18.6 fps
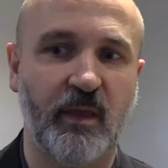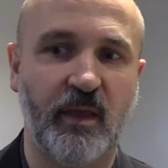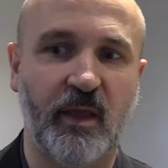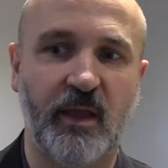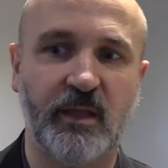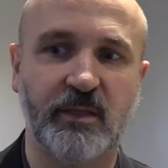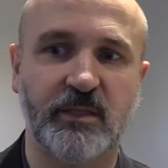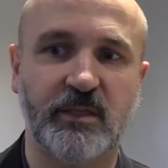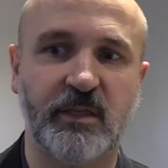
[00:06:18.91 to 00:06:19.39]

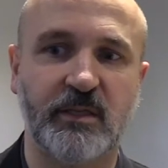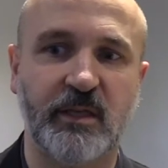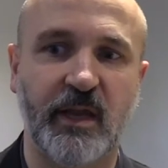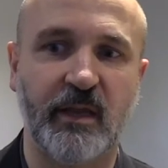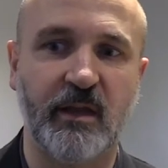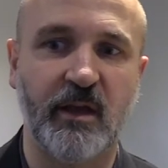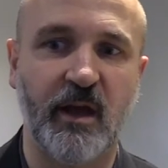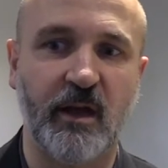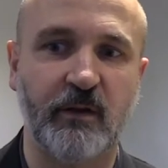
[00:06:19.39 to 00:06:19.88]
is to
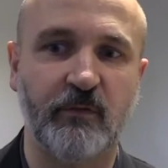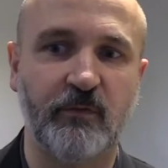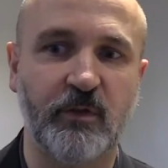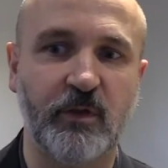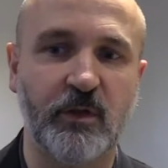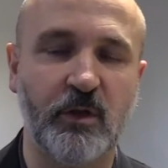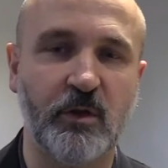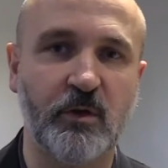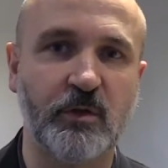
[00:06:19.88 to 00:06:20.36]
take a kind of
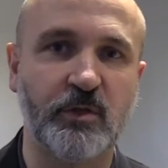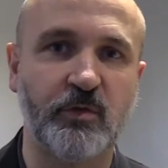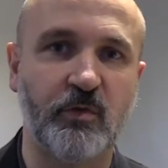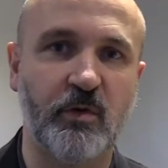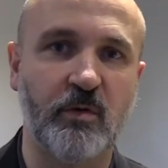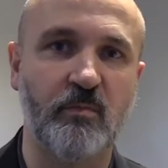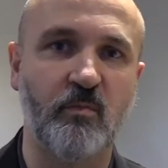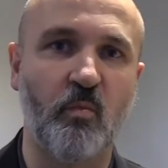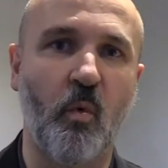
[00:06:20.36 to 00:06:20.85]

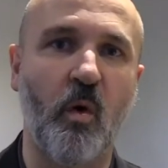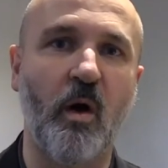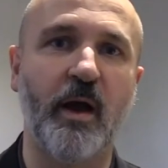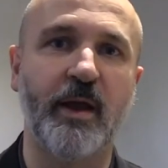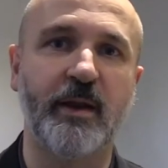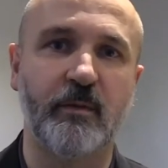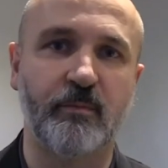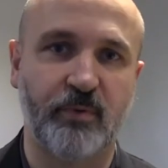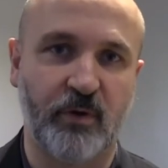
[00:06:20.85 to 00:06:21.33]

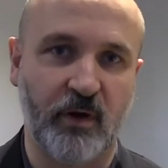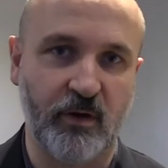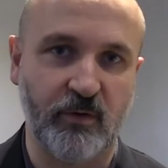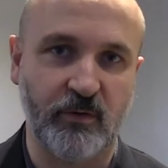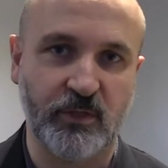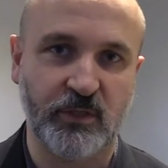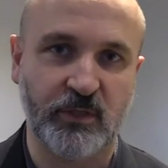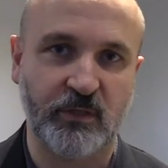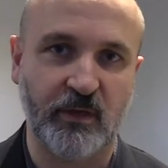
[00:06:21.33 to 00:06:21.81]
newsroom-wide
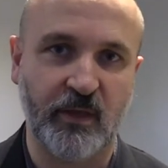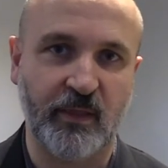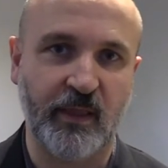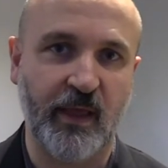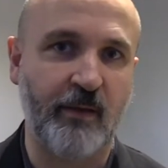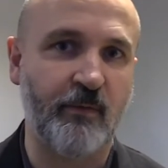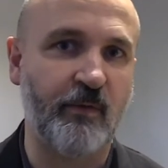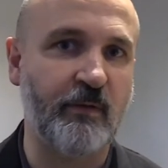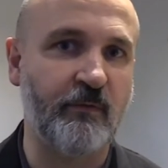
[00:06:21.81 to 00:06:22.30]
approach, and
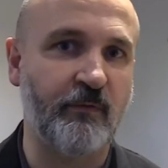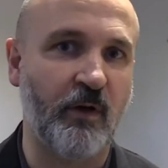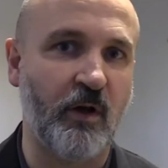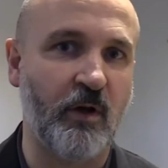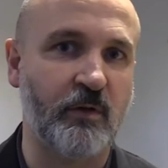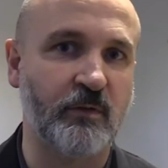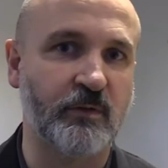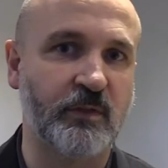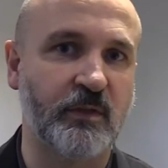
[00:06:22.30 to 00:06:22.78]
that
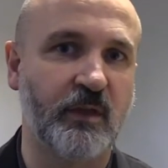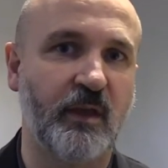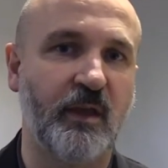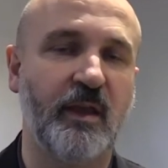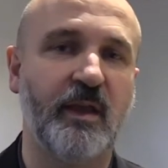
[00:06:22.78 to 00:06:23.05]
involves